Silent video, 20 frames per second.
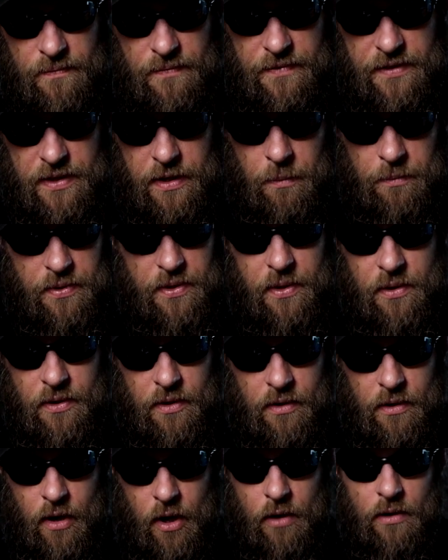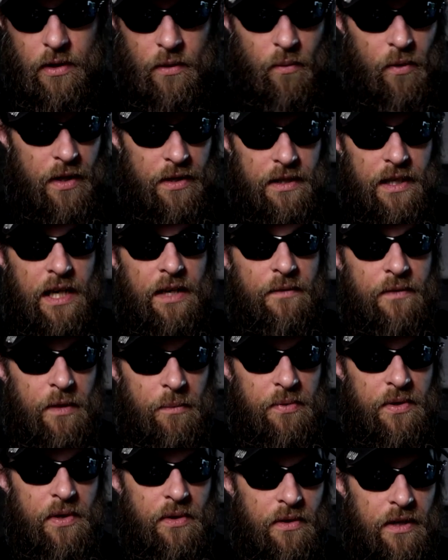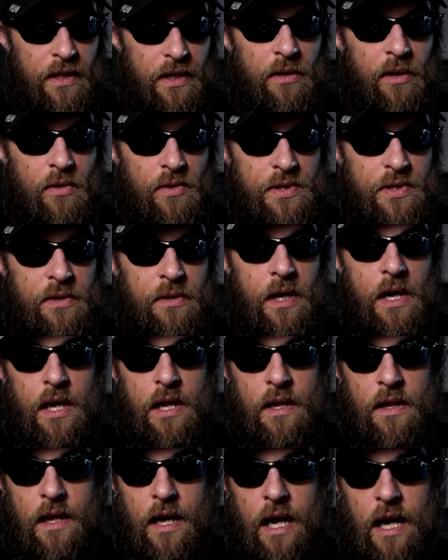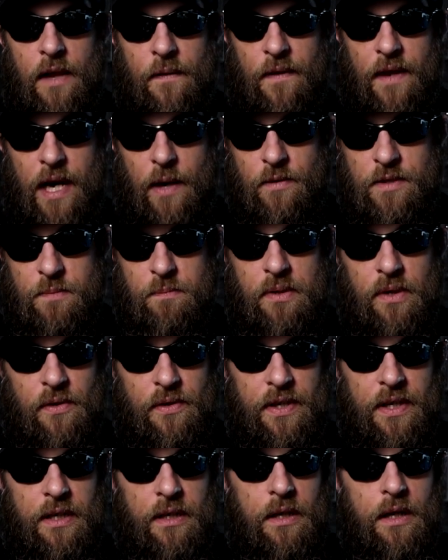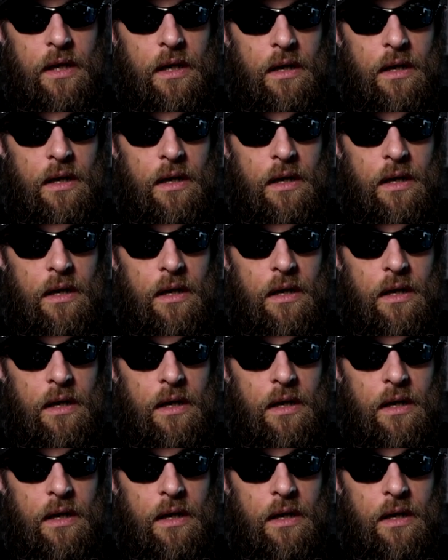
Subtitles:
computer, all-in-one kind of computer enclosure that I was building